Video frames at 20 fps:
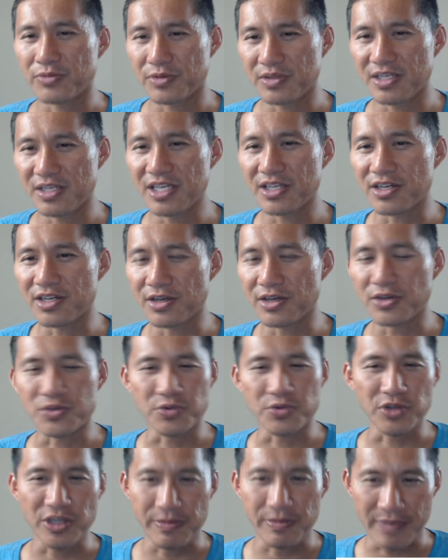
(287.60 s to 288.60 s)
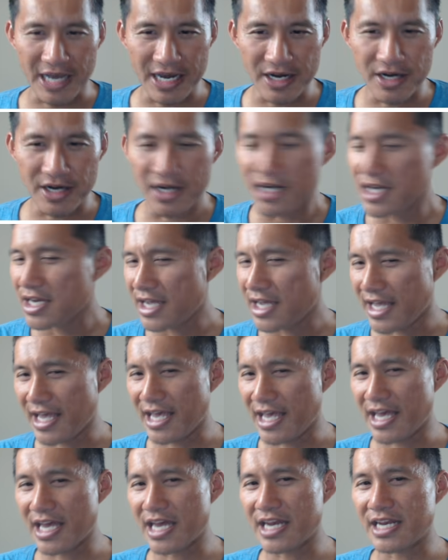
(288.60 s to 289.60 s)
Neither of those really matter.
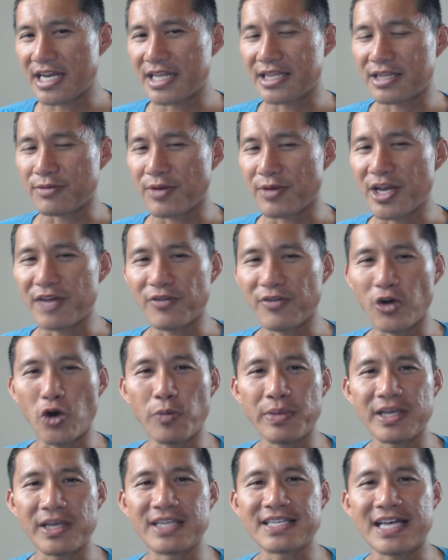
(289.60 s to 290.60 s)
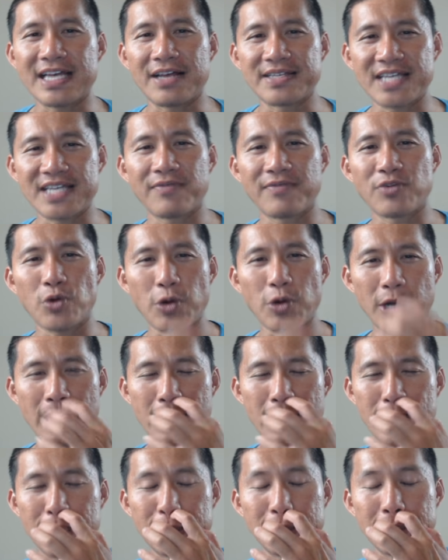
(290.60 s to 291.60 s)
And the ray of hope is El Salvador
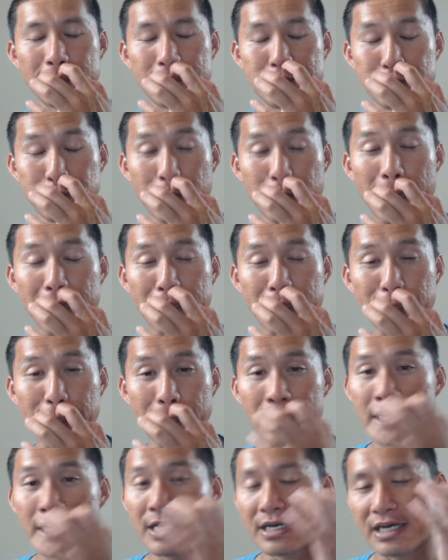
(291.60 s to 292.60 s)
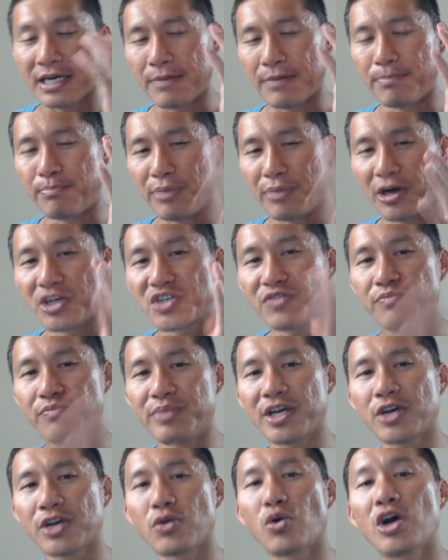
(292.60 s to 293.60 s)
and directly a bunch of
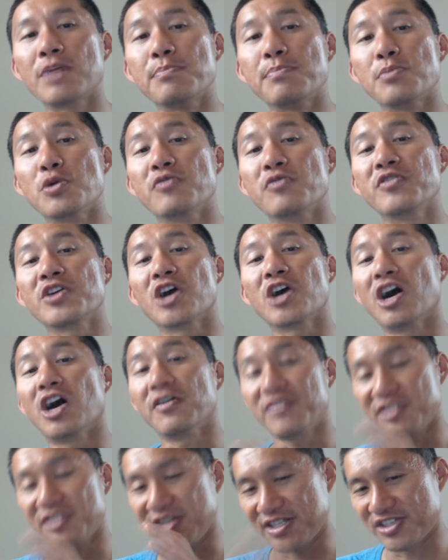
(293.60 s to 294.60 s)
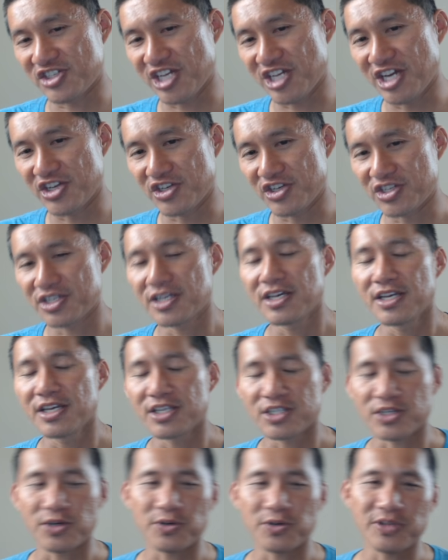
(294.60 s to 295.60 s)
Bitcoin moving off the exchanges.
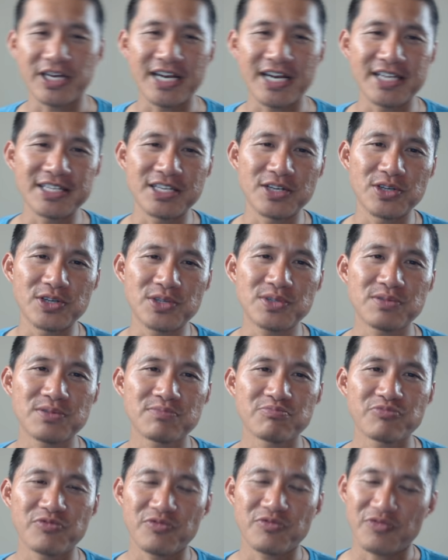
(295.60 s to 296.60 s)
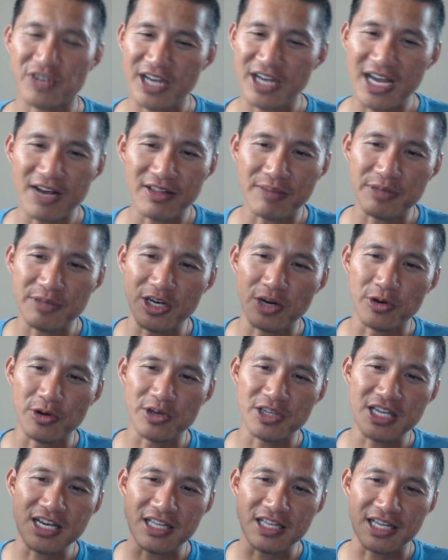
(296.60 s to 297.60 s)
So that is news. For now, let me know what
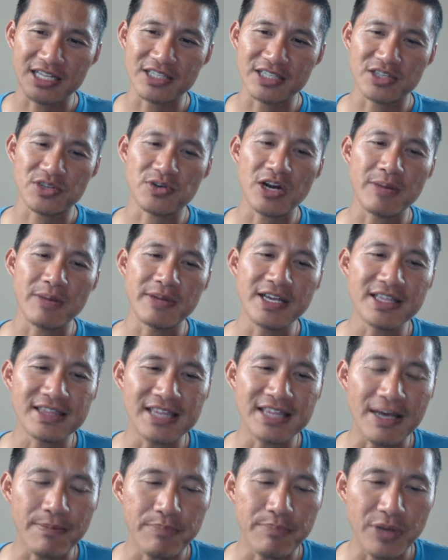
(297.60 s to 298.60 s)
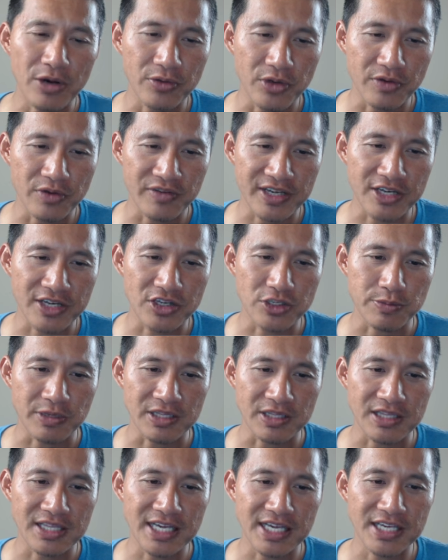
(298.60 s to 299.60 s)
you think. Like and subscribe and hit that bell notifications
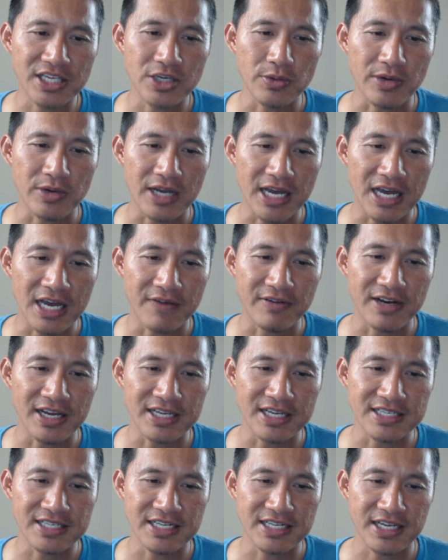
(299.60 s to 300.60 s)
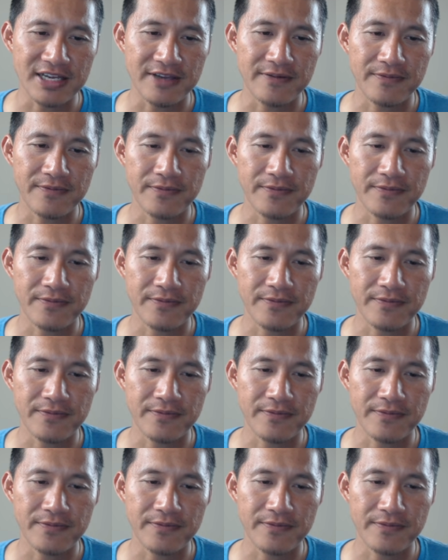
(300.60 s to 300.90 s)
button. Thank you and have a nice day.